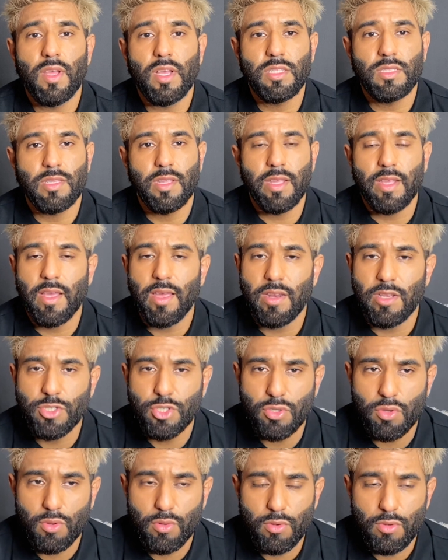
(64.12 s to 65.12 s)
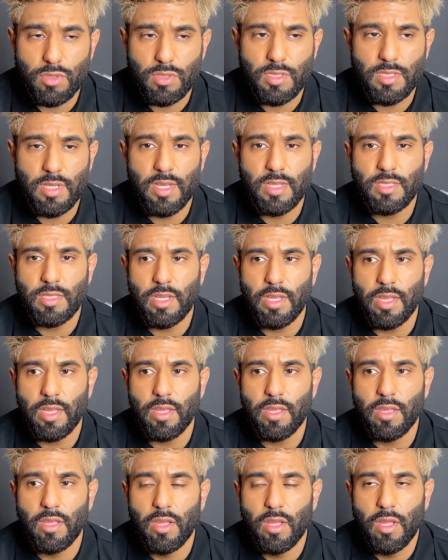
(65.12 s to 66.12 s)
that's like Head and Shoulders, that's
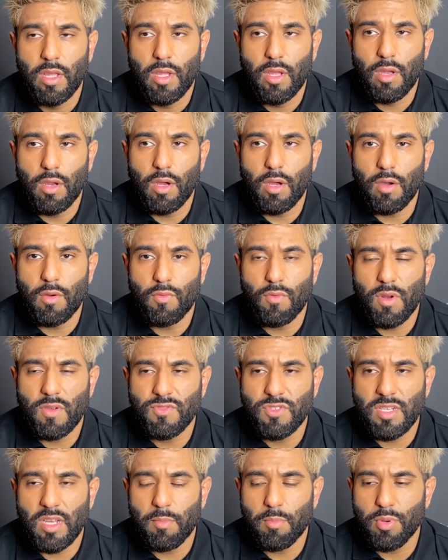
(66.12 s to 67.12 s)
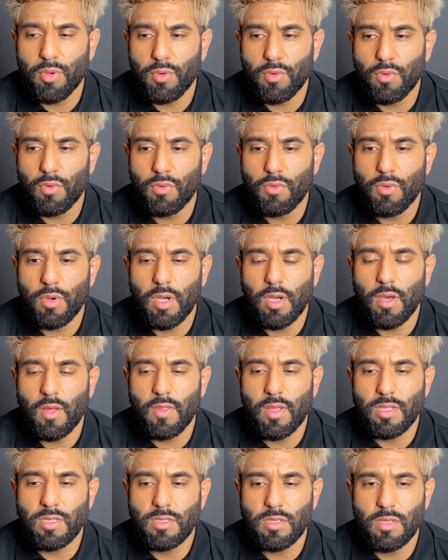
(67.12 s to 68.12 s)
a rough shampoo,
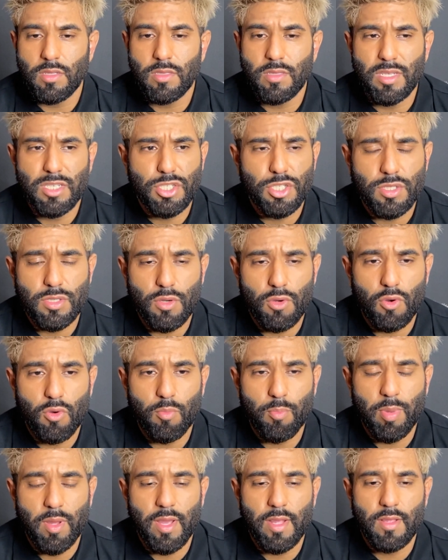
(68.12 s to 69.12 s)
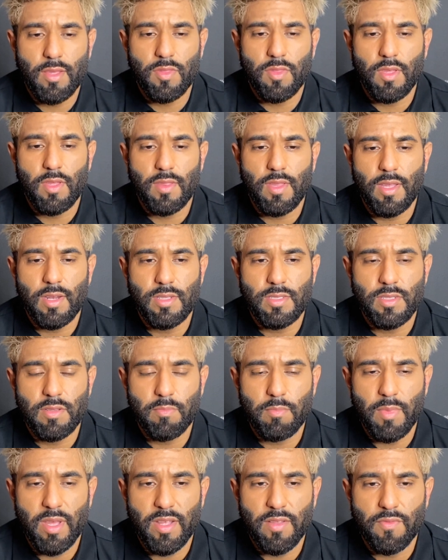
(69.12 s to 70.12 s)
that's a dish soap, anything that
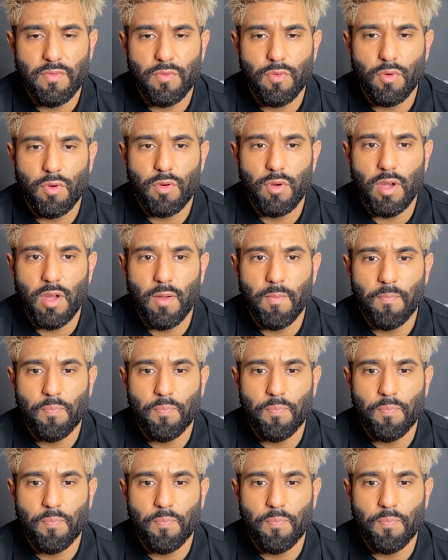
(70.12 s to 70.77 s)
isn't meant for